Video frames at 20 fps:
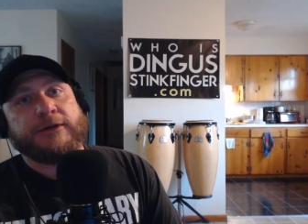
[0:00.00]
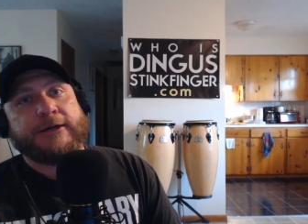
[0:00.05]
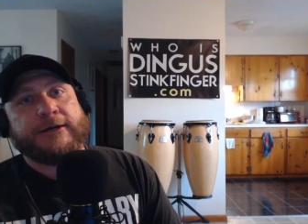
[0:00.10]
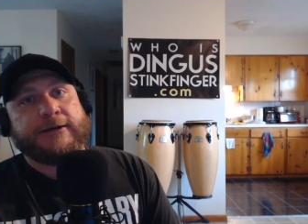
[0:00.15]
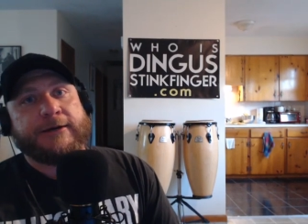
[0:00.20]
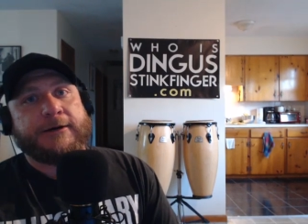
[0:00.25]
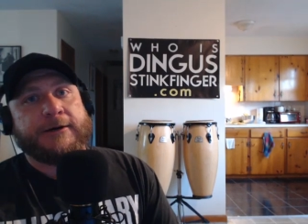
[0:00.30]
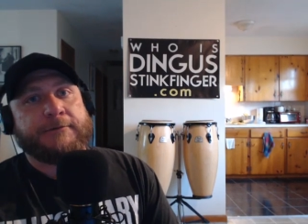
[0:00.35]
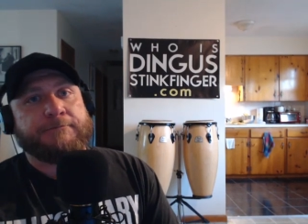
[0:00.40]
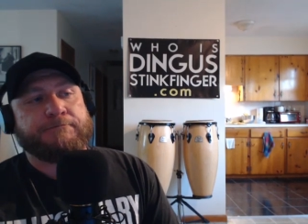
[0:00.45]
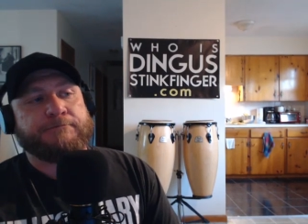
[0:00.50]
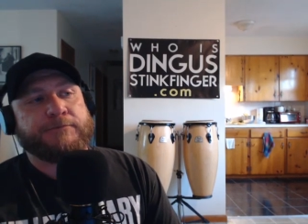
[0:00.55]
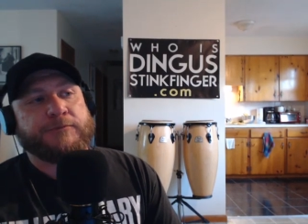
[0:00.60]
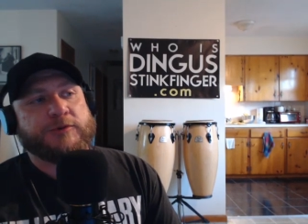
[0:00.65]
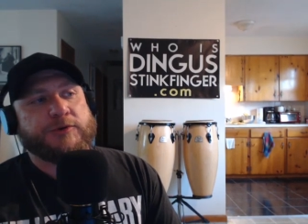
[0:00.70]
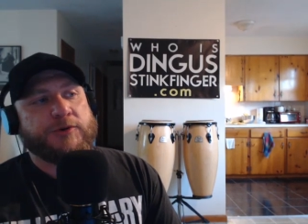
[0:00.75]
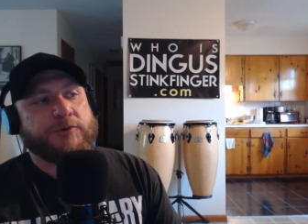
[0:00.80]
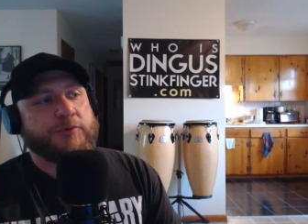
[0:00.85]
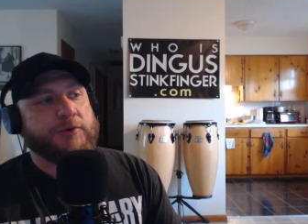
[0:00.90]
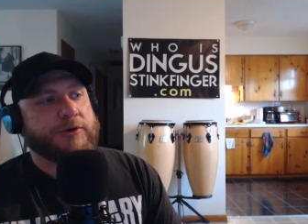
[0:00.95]

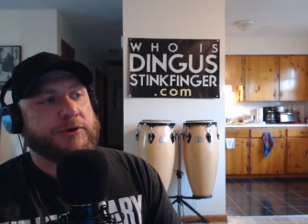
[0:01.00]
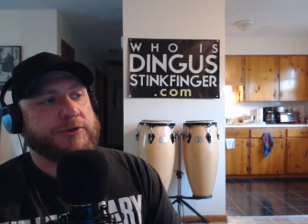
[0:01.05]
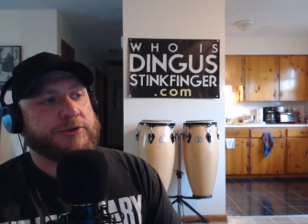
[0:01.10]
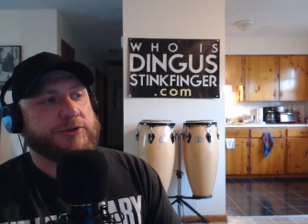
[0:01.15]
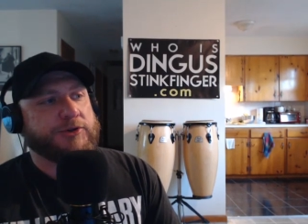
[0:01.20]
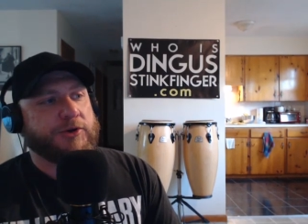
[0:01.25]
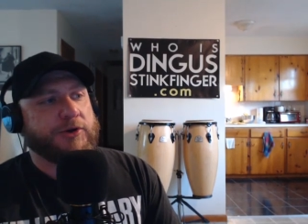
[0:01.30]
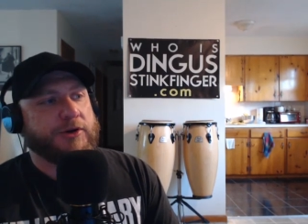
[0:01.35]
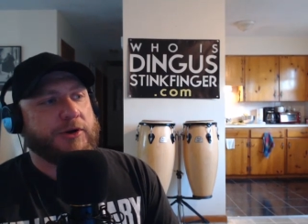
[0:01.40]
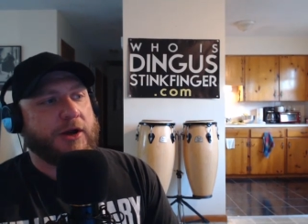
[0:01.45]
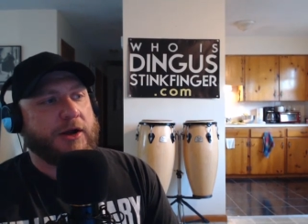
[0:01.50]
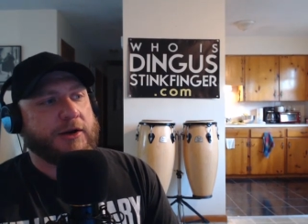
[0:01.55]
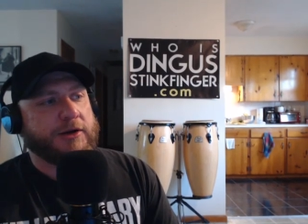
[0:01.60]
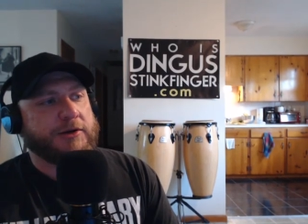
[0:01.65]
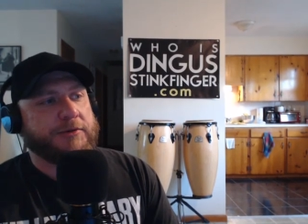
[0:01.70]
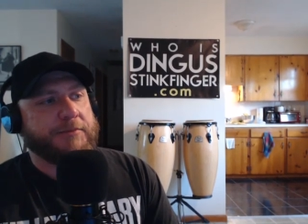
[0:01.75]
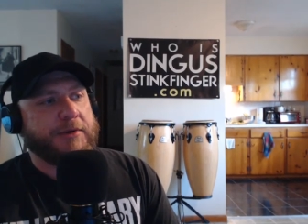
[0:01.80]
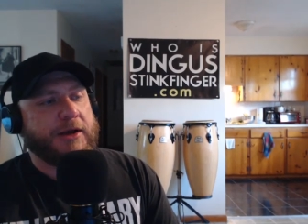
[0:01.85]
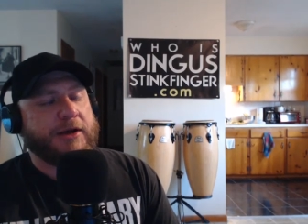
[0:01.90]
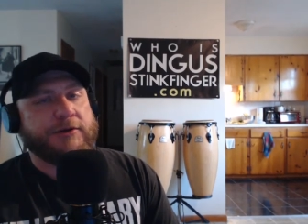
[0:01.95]
So we're going to start
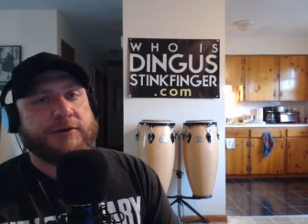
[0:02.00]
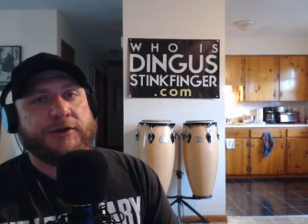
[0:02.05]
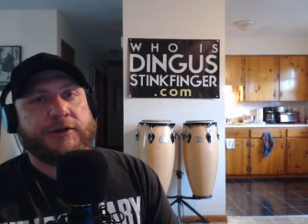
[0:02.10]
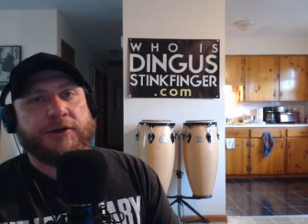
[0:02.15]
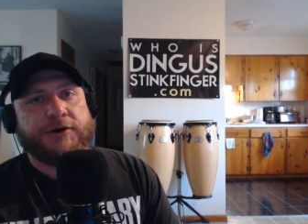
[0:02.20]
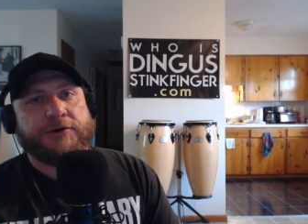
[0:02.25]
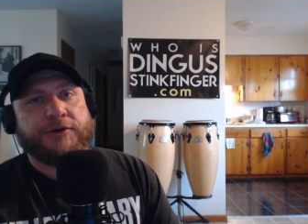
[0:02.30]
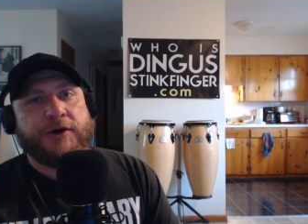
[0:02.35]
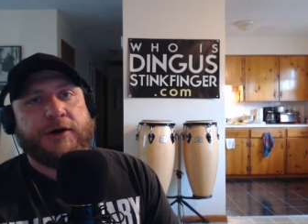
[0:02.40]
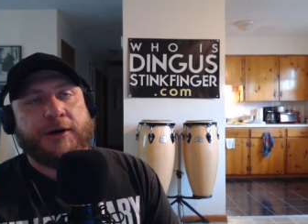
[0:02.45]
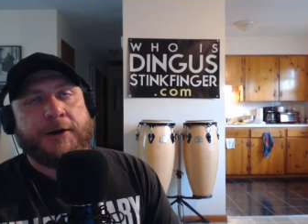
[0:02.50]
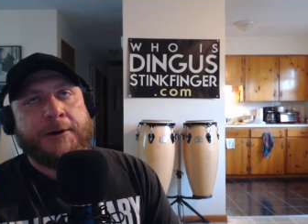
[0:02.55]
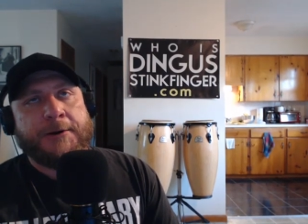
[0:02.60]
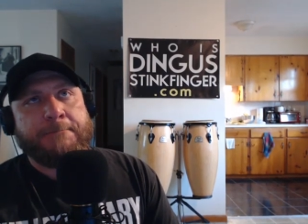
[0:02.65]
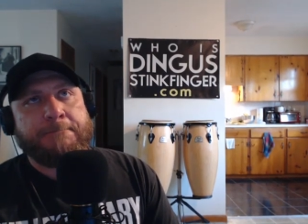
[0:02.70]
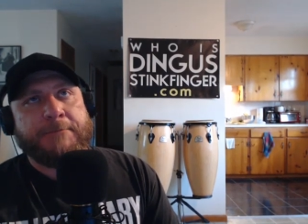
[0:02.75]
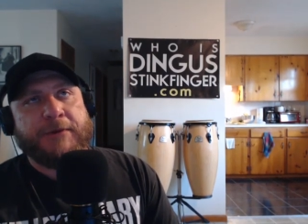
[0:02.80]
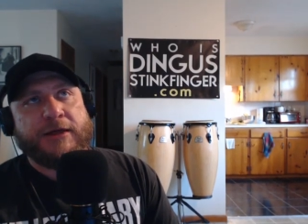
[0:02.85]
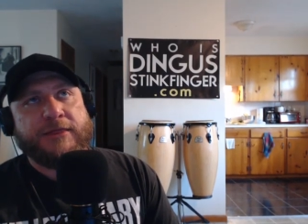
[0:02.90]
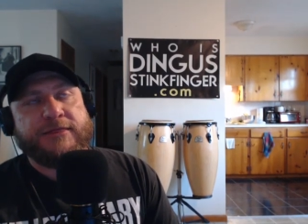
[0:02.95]
knocking them out,
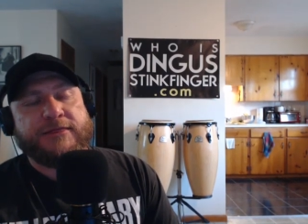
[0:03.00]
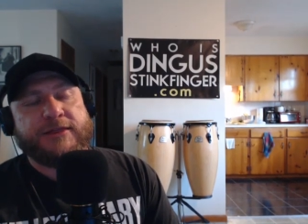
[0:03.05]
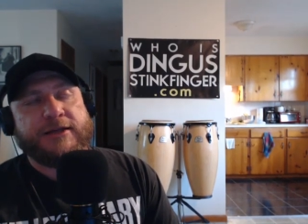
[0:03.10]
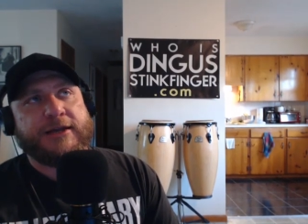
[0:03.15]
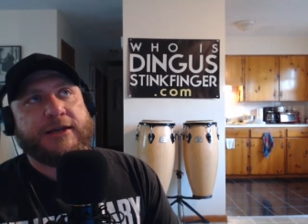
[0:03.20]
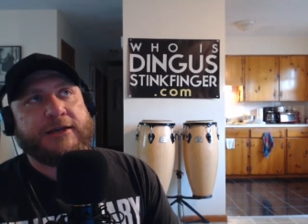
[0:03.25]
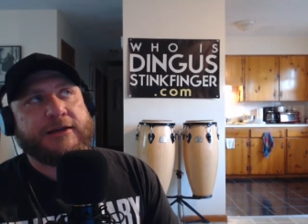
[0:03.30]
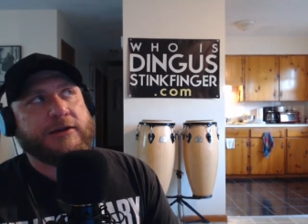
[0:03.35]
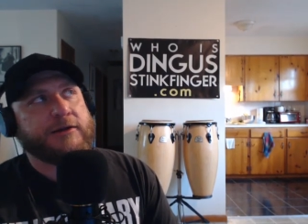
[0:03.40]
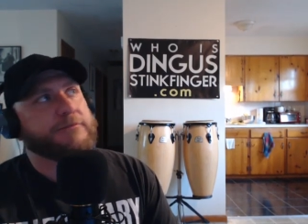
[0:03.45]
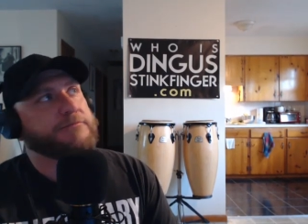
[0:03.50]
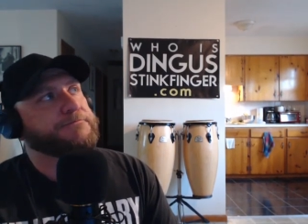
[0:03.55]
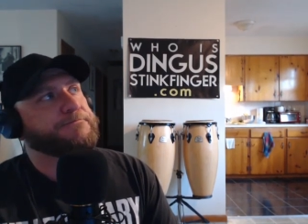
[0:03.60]
I think,